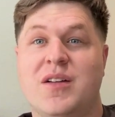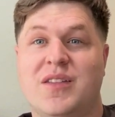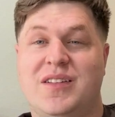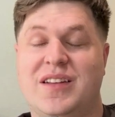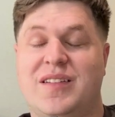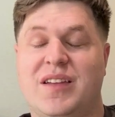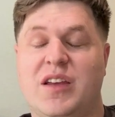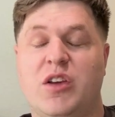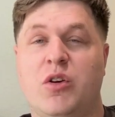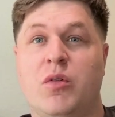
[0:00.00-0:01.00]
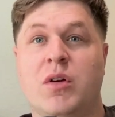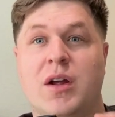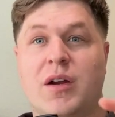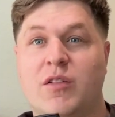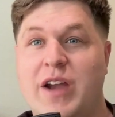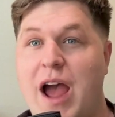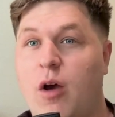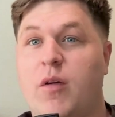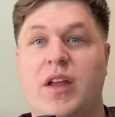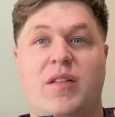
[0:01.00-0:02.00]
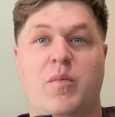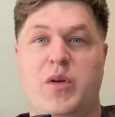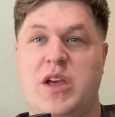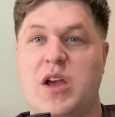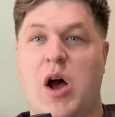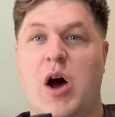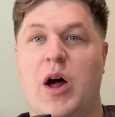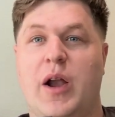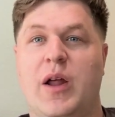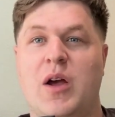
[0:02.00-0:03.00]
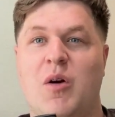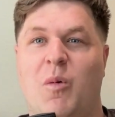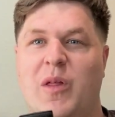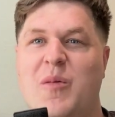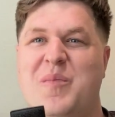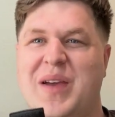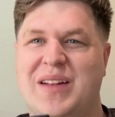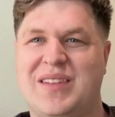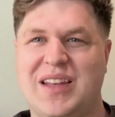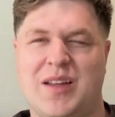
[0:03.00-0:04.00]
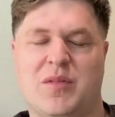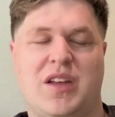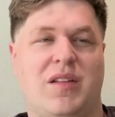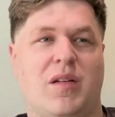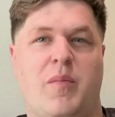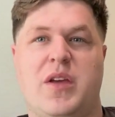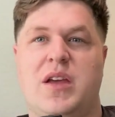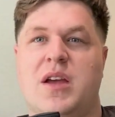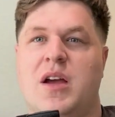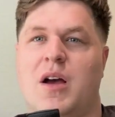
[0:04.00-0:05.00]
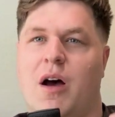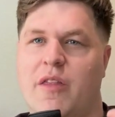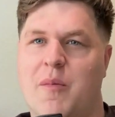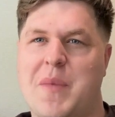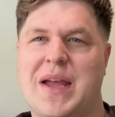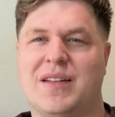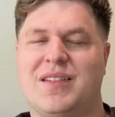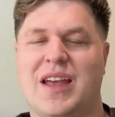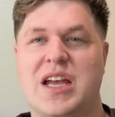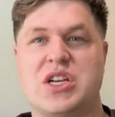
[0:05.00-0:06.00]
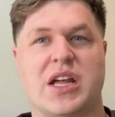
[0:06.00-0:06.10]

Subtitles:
the DCU now get to be on one of the big teams, get to be on the main stage.